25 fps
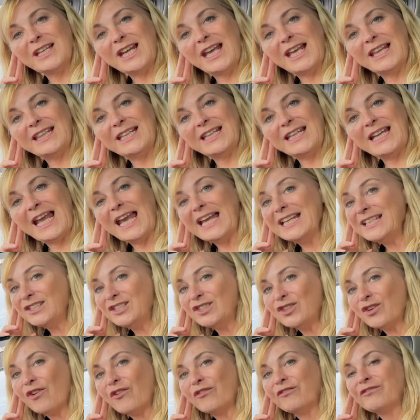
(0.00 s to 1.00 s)
at the end
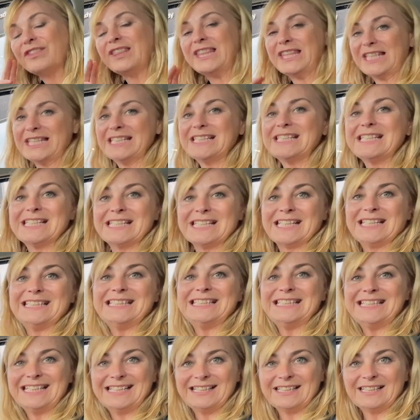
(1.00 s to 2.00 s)
of this
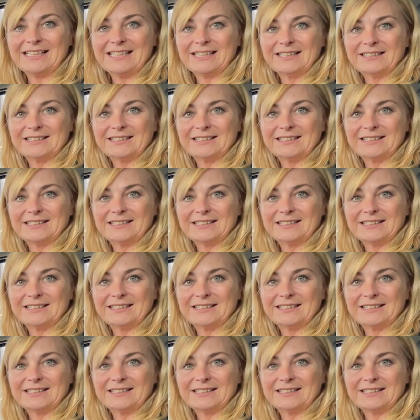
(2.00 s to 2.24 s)
year.